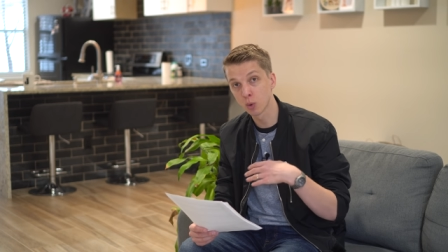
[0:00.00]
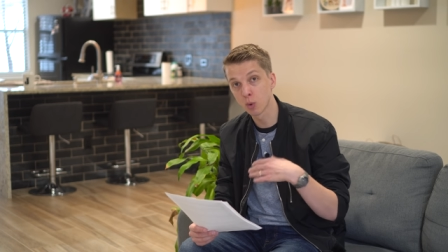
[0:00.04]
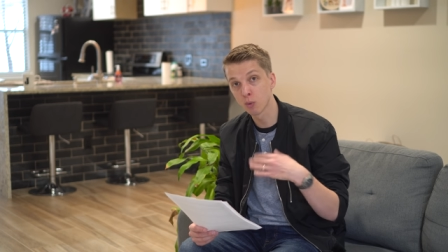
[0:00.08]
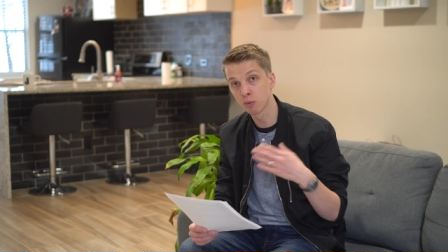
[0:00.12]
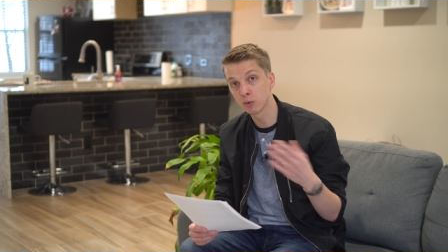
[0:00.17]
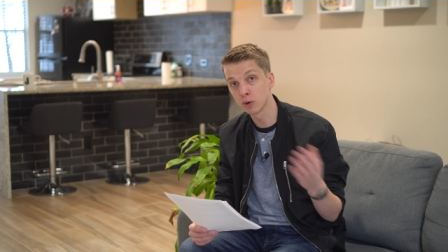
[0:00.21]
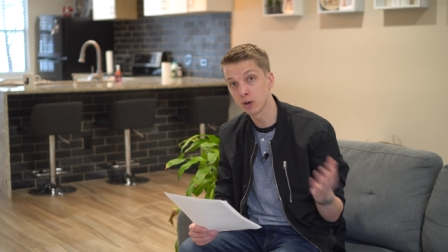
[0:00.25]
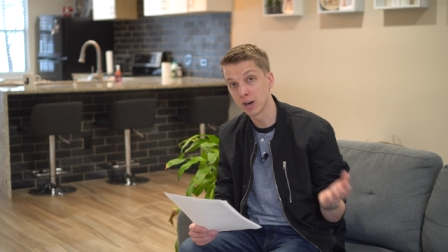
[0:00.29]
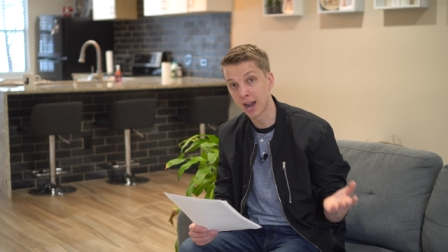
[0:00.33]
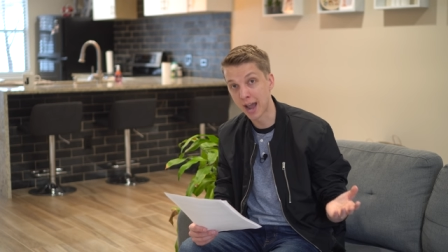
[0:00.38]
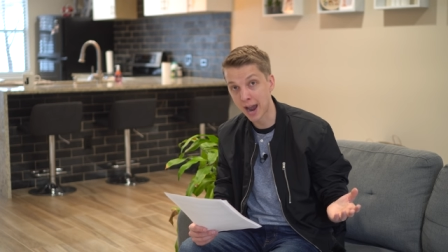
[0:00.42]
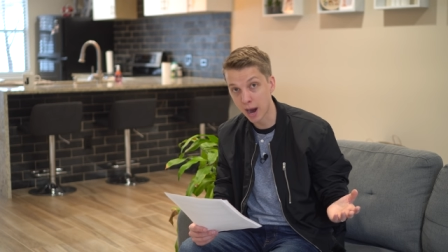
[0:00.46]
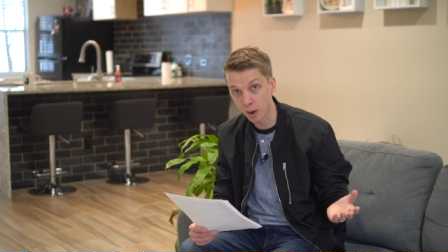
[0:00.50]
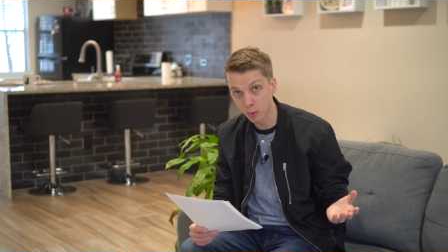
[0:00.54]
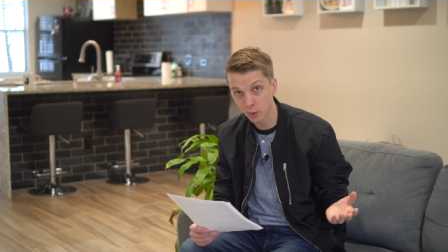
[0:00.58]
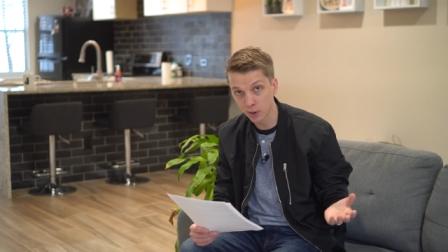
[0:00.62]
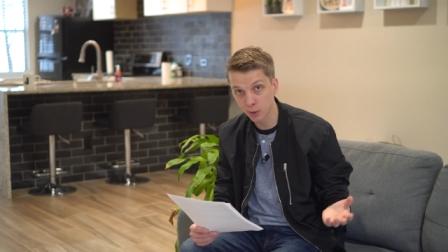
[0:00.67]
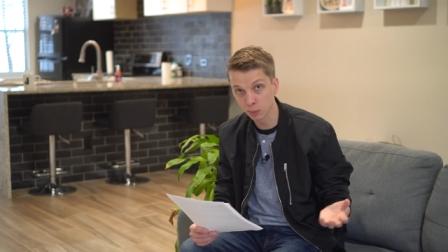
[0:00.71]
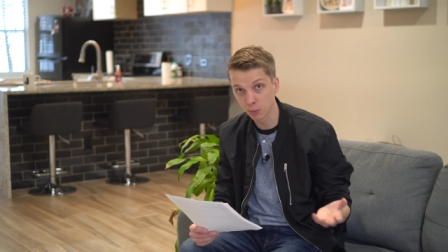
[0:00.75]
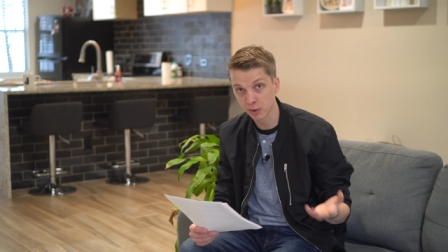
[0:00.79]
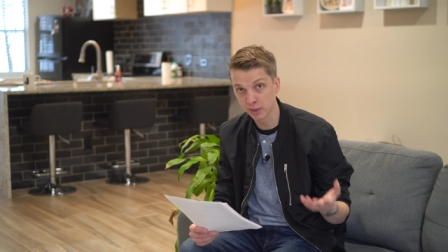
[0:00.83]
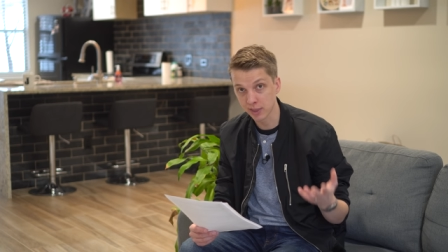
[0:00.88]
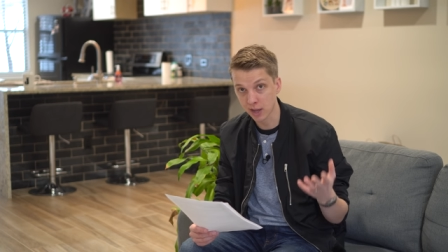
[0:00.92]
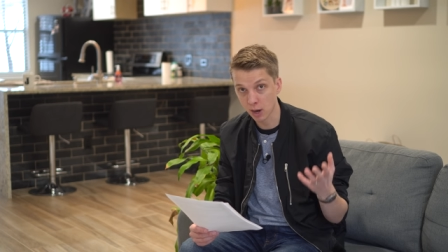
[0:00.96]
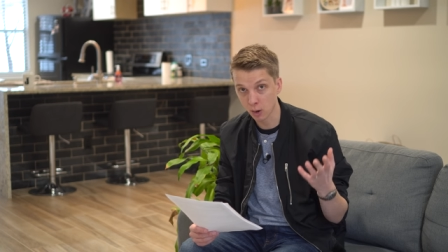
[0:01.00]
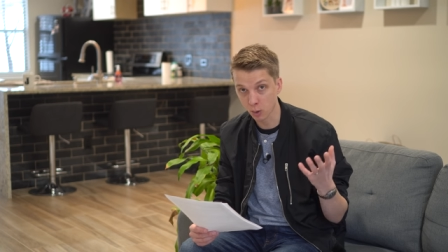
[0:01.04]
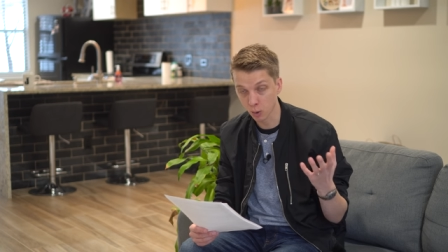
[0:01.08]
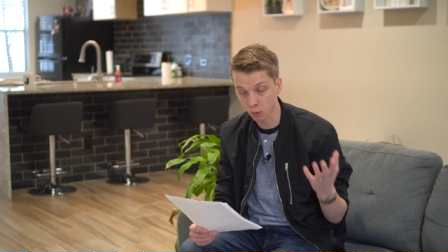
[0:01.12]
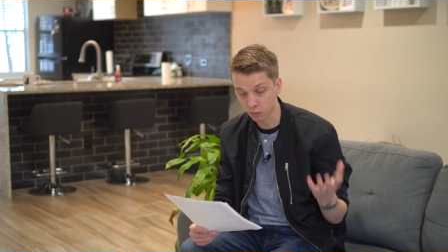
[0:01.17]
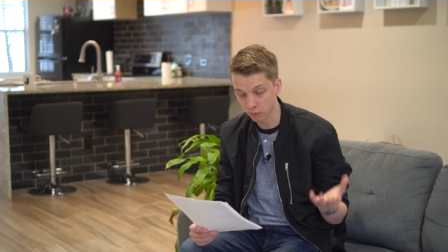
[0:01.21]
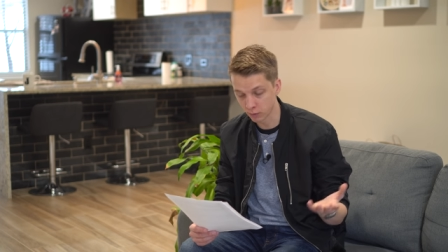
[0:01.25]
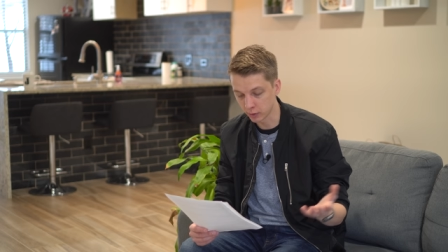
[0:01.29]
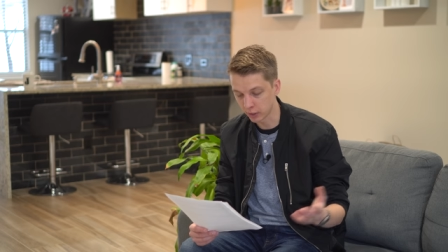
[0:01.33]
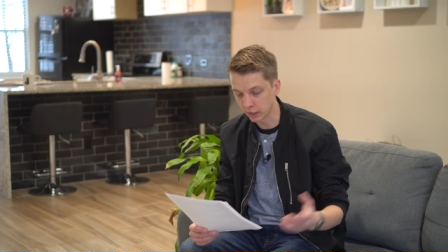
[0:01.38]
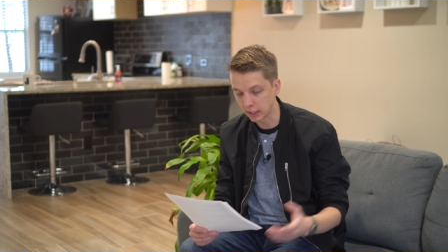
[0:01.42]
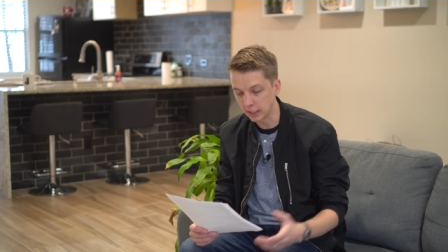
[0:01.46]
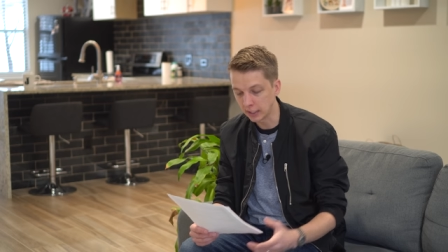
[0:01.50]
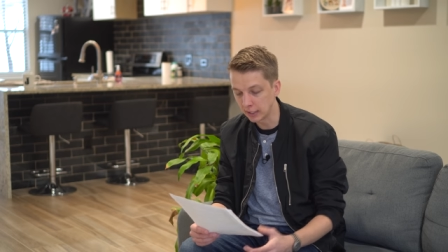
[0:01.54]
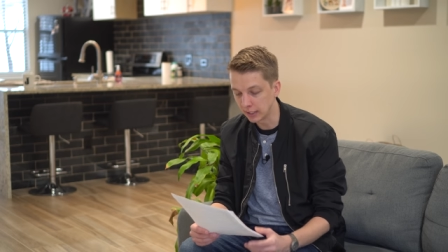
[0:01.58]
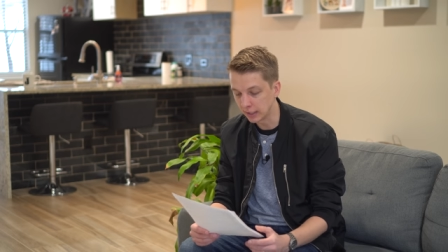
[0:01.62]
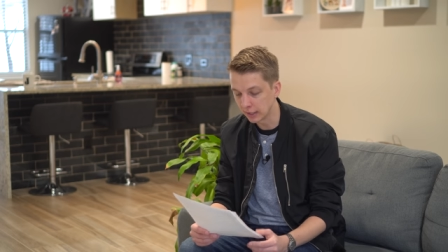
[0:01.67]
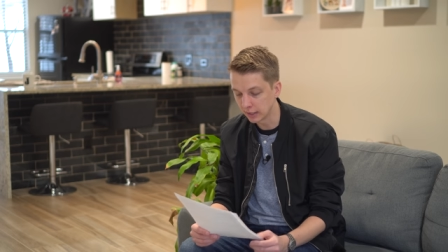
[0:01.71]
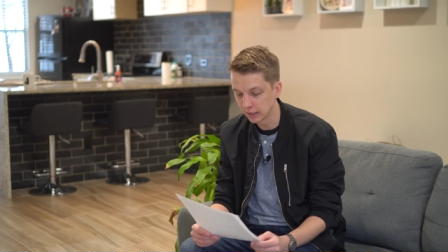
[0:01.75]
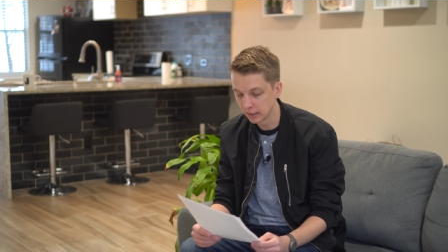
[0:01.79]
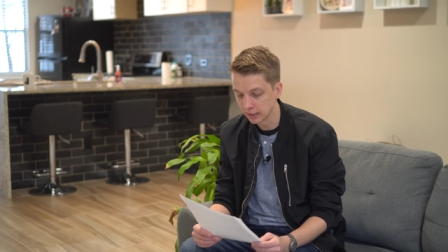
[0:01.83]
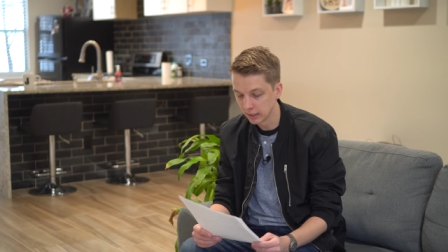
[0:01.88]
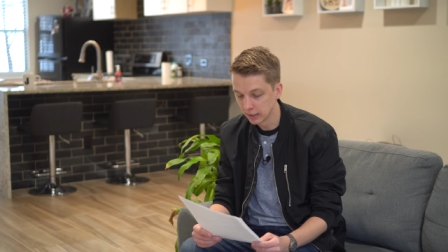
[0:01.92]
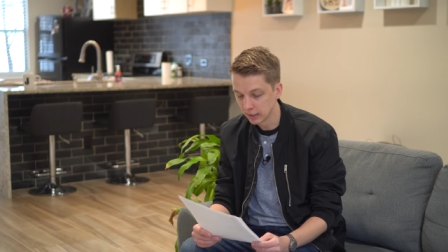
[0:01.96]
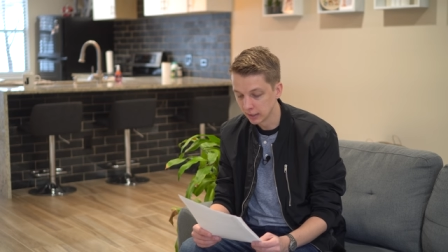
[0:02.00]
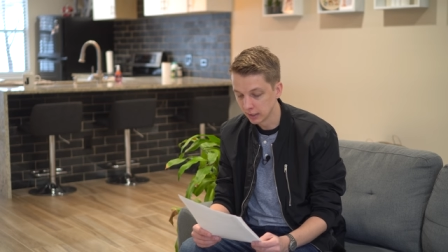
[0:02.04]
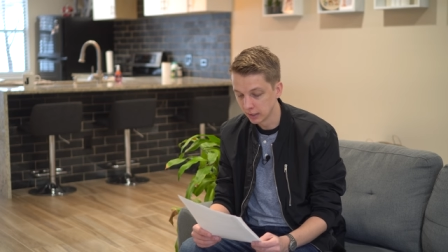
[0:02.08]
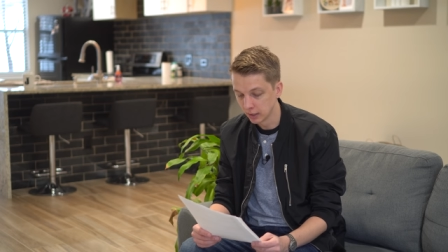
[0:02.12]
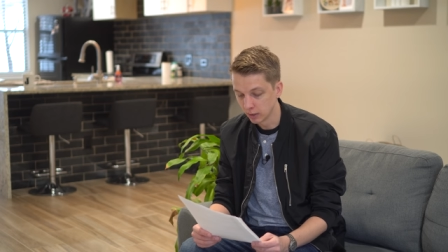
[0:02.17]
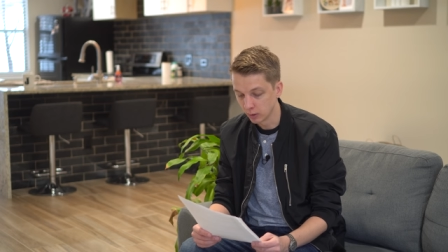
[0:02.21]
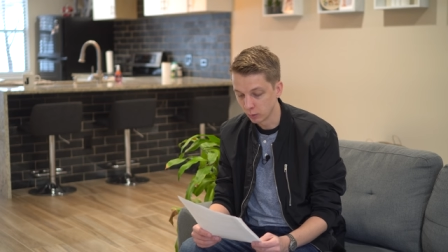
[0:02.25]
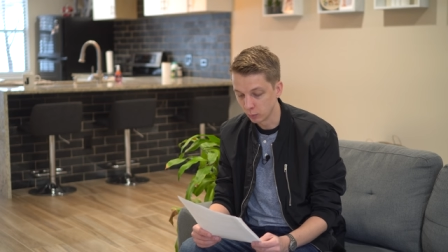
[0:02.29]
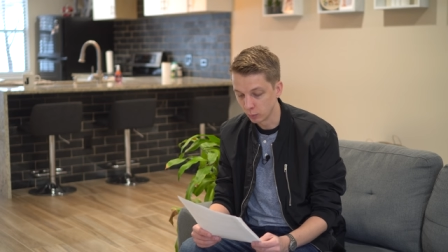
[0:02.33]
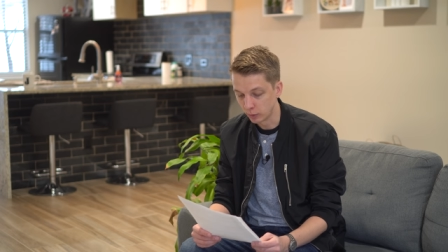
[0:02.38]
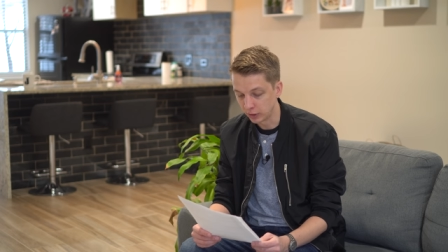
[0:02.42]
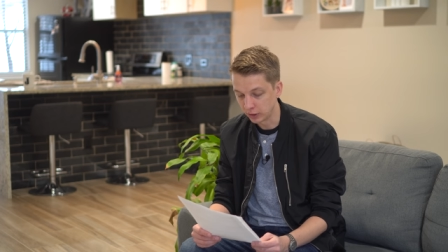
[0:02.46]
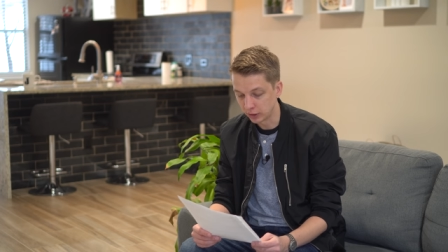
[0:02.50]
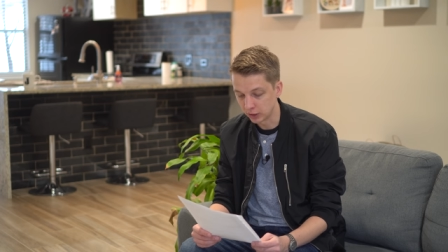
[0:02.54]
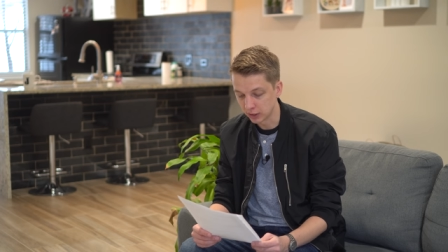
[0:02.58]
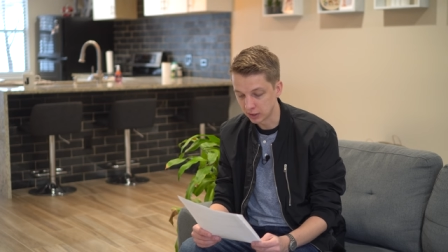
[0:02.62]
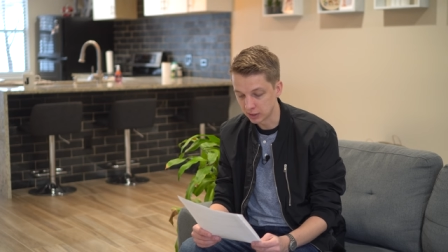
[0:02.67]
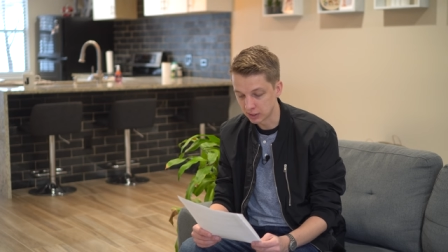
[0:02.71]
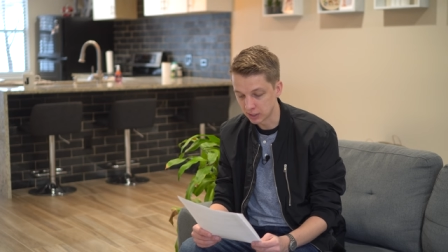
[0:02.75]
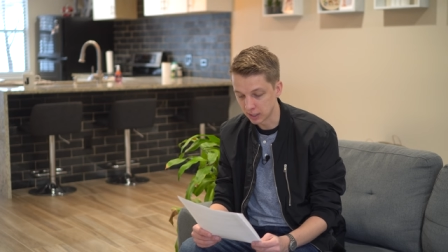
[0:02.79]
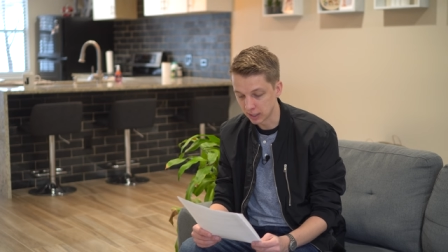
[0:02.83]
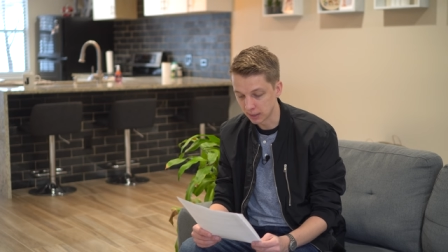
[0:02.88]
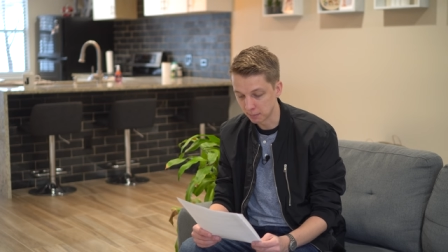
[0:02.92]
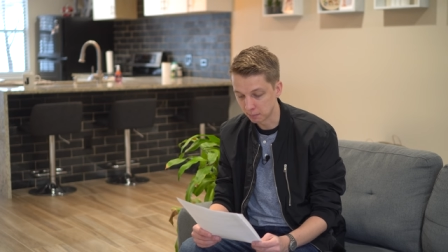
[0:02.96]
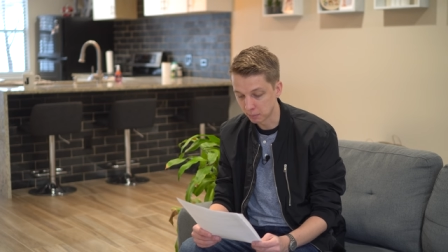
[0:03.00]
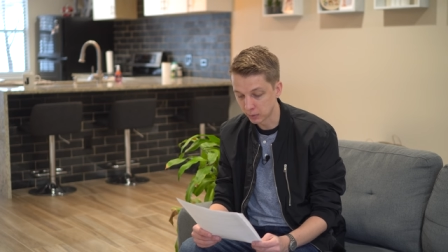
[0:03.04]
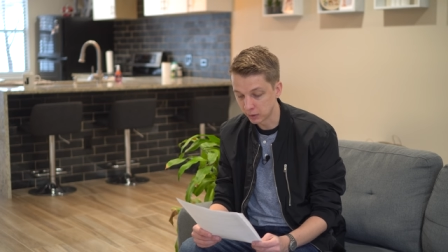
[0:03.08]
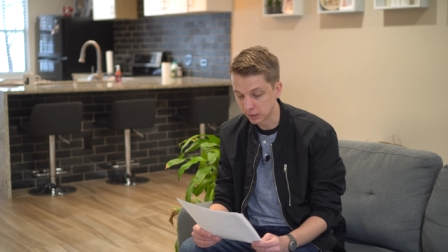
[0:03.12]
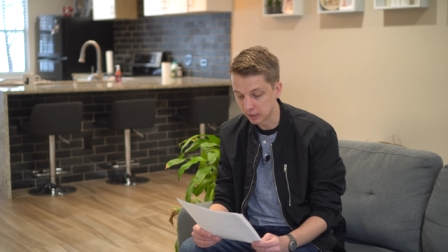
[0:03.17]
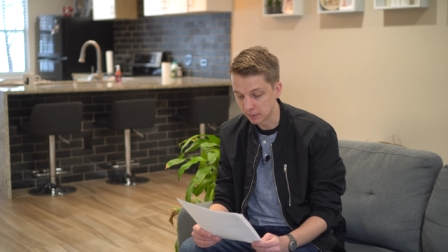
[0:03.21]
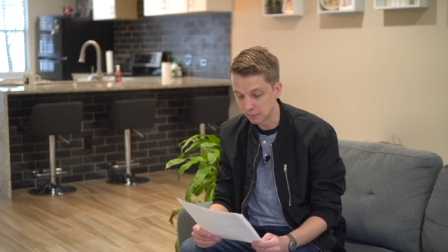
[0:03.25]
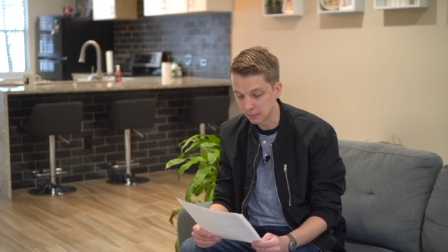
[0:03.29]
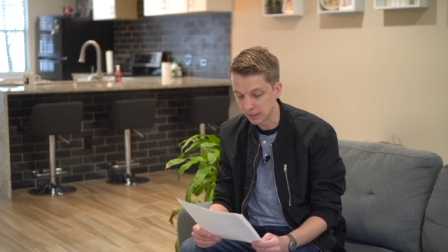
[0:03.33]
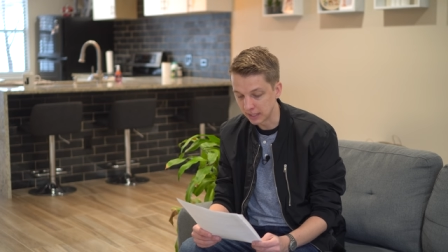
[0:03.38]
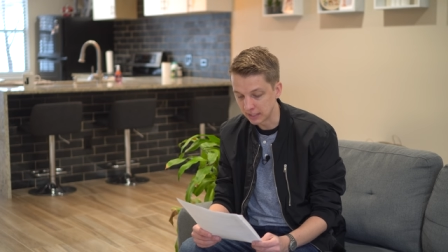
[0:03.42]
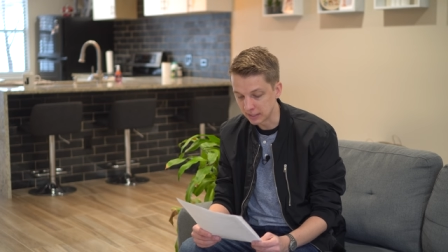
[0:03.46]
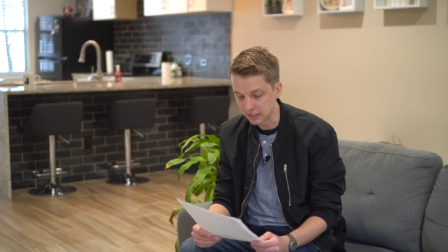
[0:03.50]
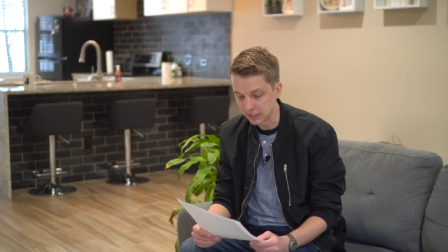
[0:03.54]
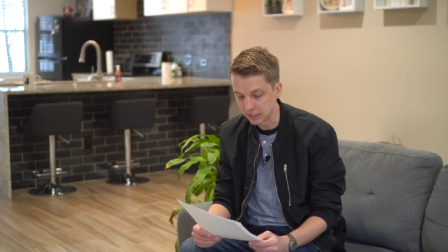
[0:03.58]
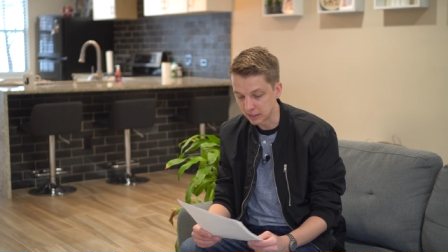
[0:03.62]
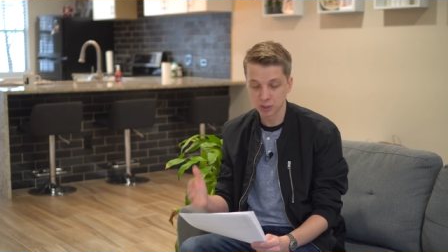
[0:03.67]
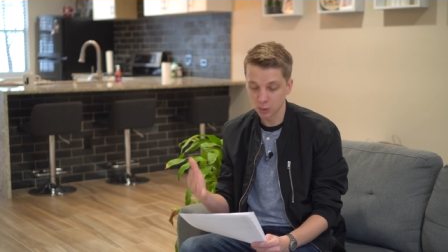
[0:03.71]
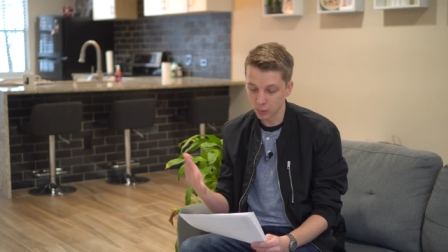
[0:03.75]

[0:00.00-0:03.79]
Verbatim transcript: over an hour without overheating which is uh, pretty amazing.